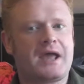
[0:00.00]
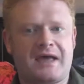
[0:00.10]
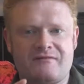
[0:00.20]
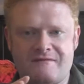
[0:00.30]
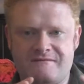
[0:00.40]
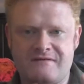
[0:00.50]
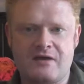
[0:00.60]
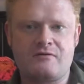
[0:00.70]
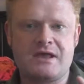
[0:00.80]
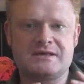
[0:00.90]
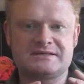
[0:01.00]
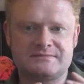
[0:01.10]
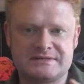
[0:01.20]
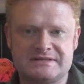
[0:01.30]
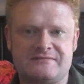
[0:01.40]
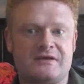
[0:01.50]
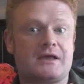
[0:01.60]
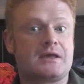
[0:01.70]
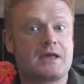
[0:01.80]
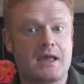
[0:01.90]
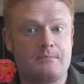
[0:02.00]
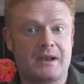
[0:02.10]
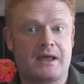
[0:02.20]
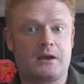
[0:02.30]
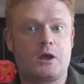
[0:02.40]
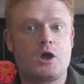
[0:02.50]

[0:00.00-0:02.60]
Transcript: I have a very specific game plan.